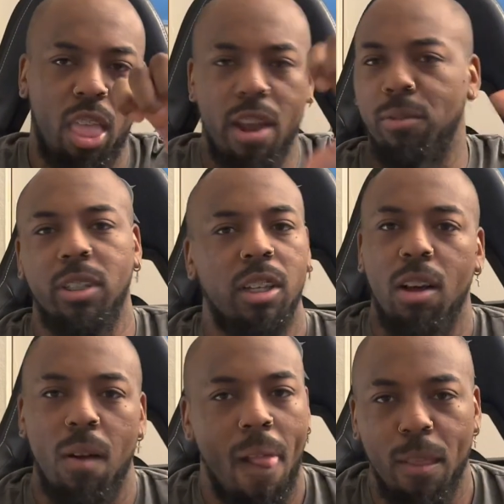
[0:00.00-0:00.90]
it was just low.
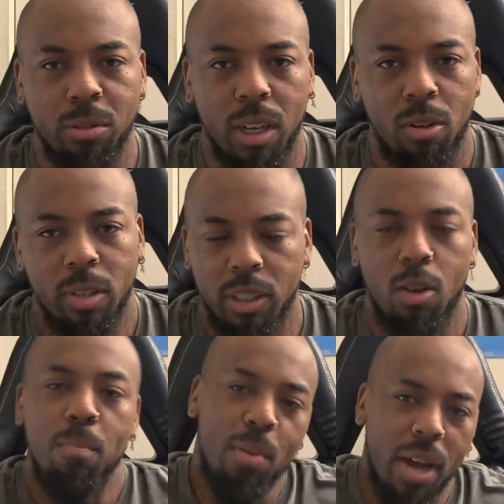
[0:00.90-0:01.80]
It was low.
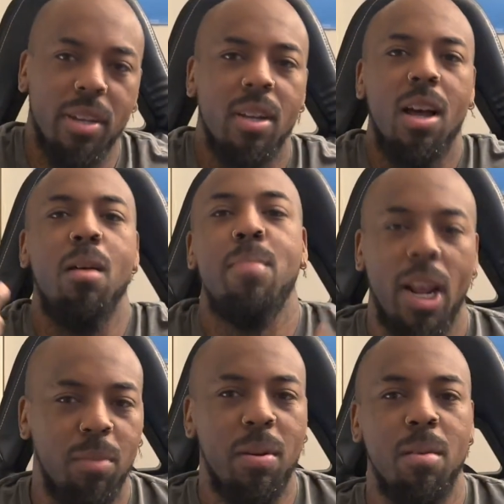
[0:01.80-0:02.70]
But I'm back
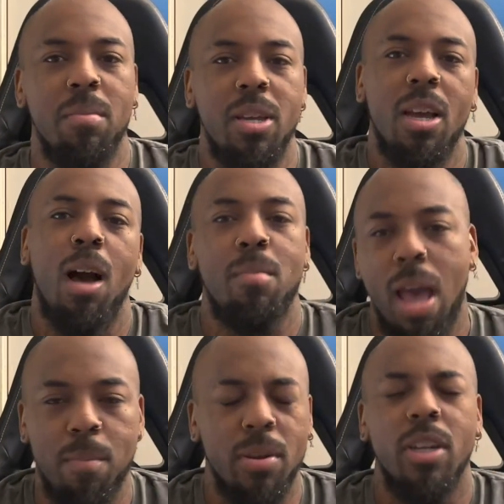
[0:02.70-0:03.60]
to being me. I'm
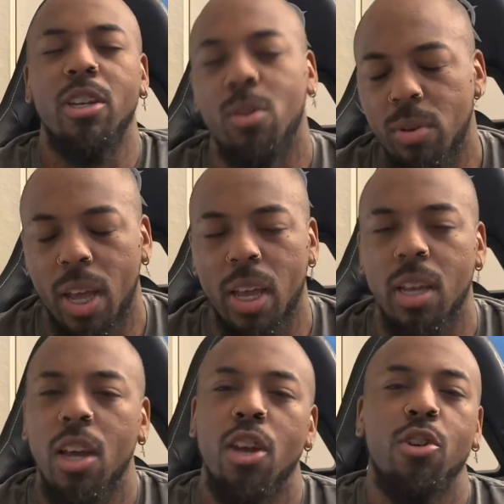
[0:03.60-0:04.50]
happy. New day,
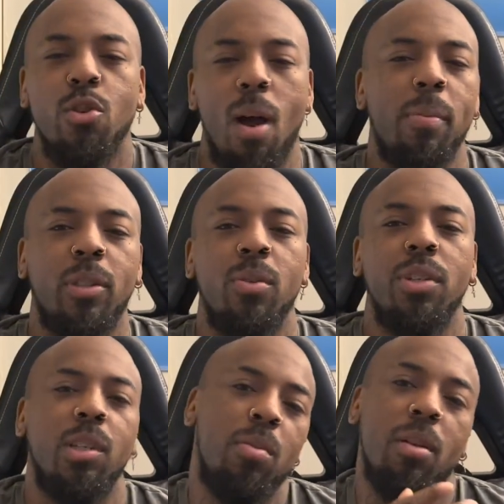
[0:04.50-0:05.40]
new
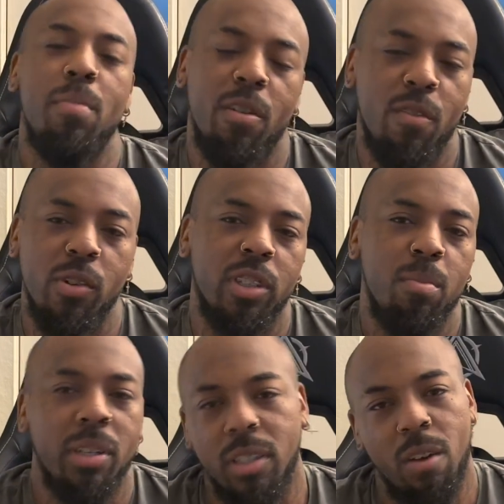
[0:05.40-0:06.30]
opportunities to be the better version of
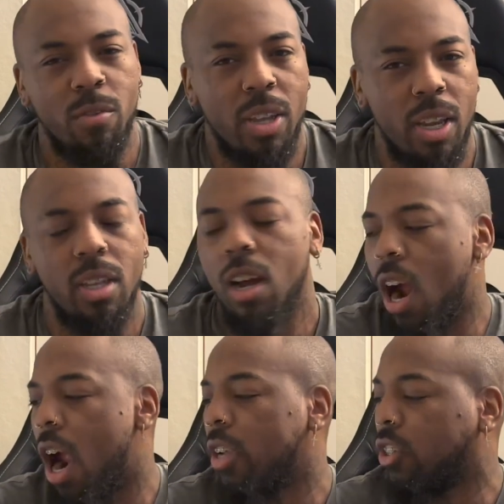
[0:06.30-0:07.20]
myself. You get it? All
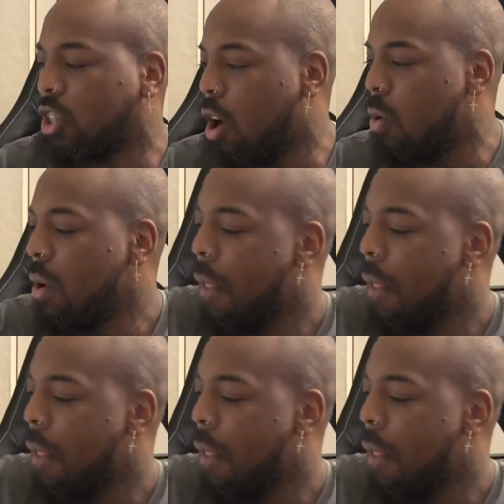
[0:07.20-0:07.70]
right. So,